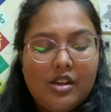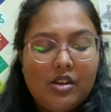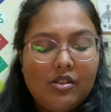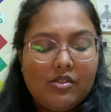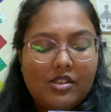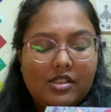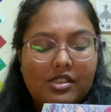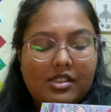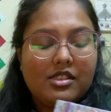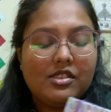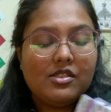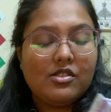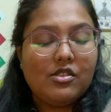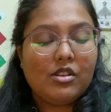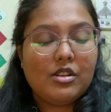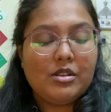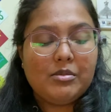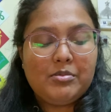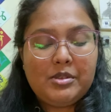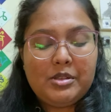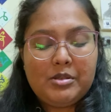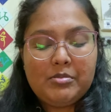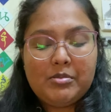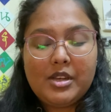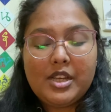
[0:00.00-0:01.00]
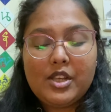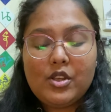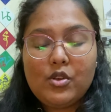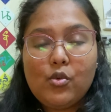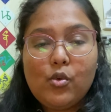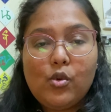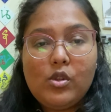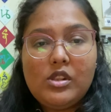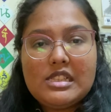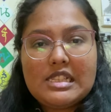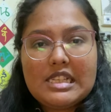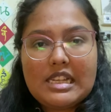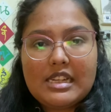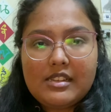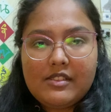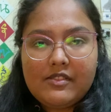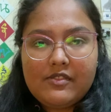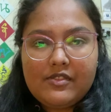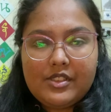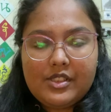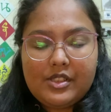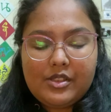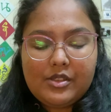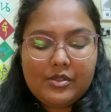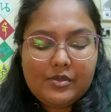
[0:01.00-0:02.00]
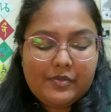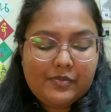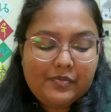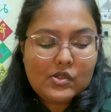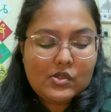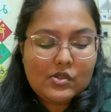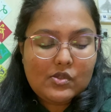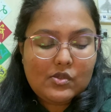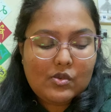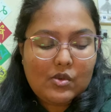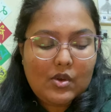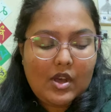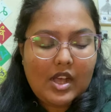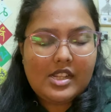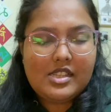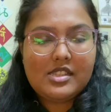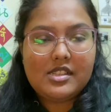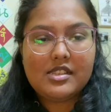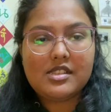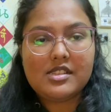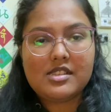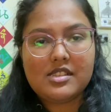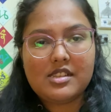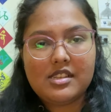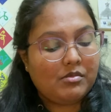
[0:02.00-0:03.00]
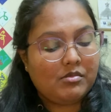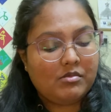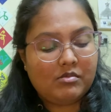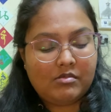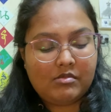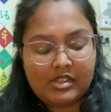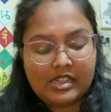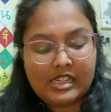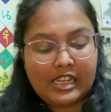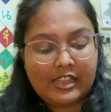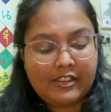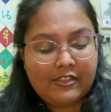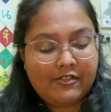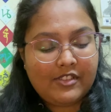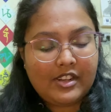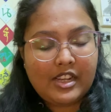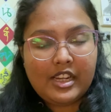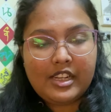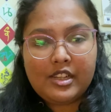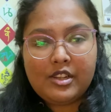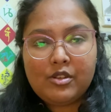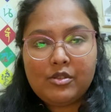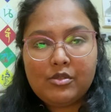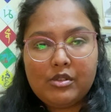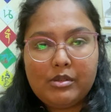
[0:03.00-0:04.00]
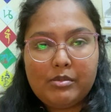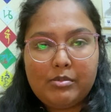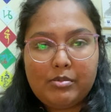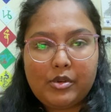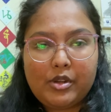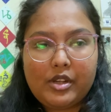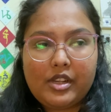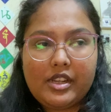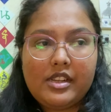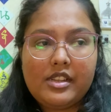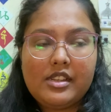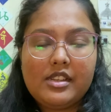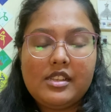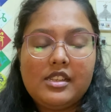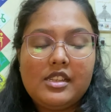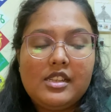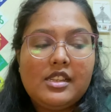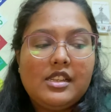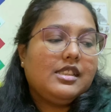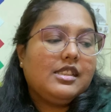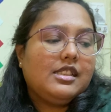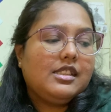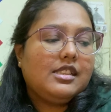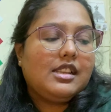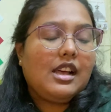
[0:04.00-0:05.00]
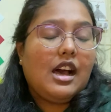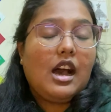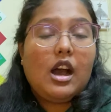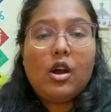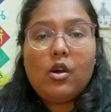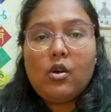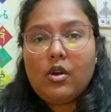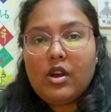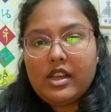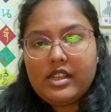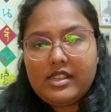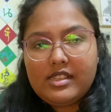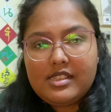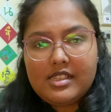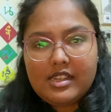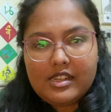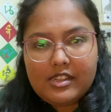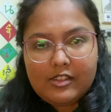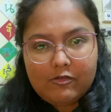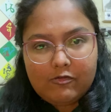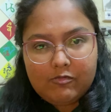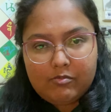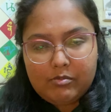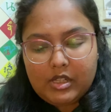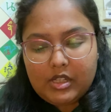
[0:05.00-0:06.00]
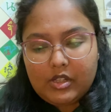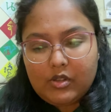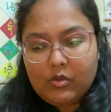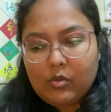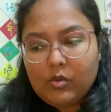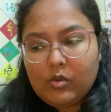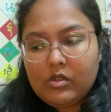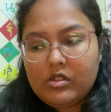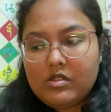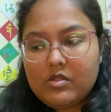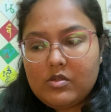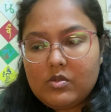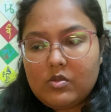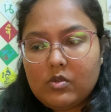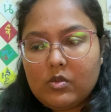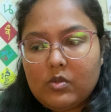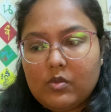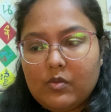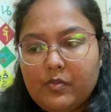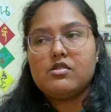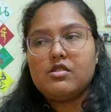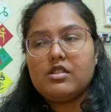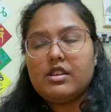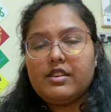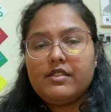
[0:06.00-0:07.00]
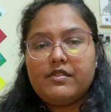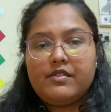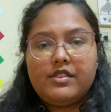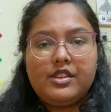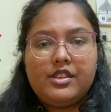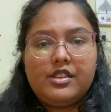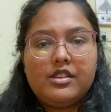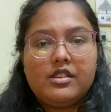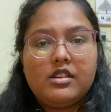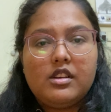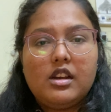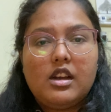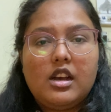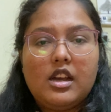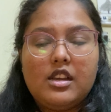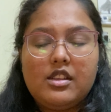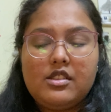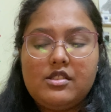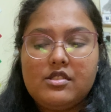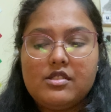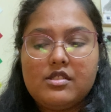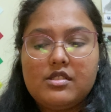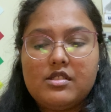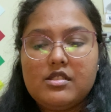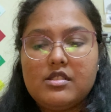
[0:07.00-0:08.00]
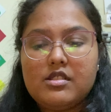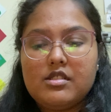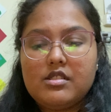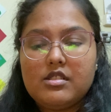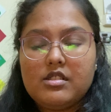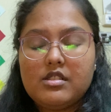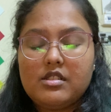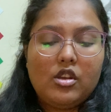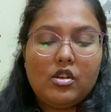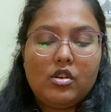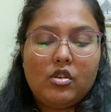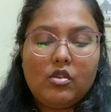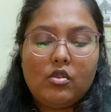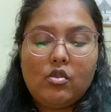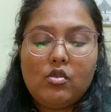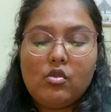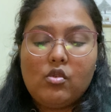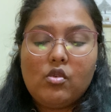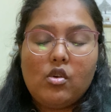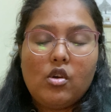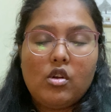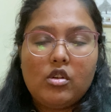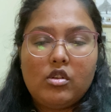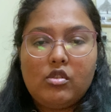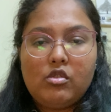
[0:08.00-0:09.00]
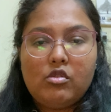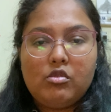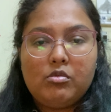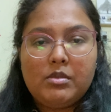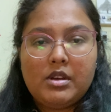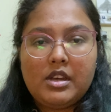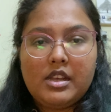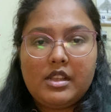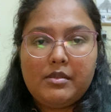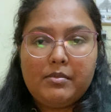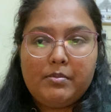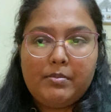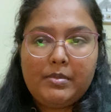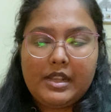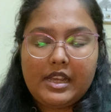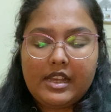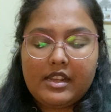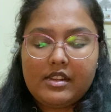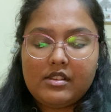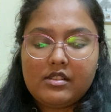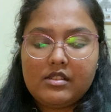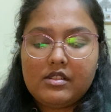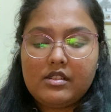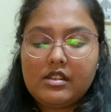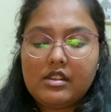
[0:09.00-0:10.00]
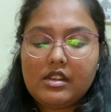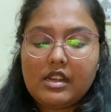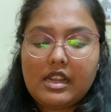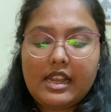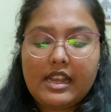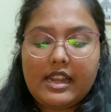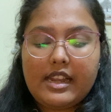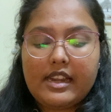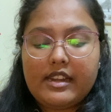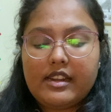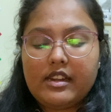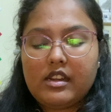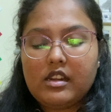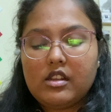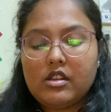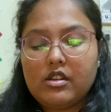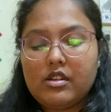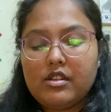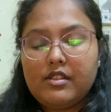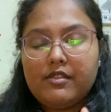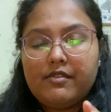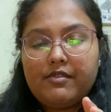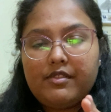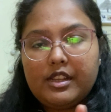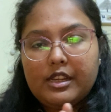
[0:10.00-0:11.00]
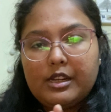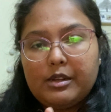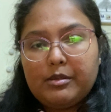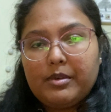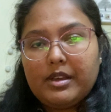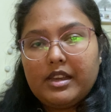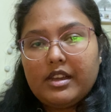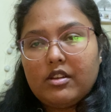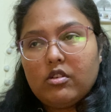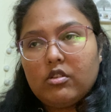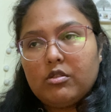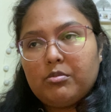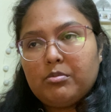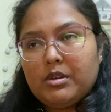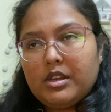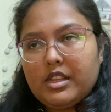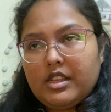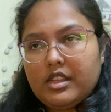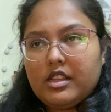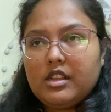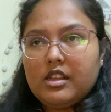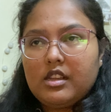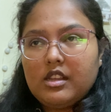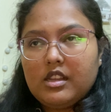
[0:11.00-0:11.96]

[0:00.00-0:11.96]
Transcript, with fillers: Now this is gonna be my goal setup video. So I'll just dive right into the point. It's how I set up my goals. So, so every year I just go on to my planner and reflect back on my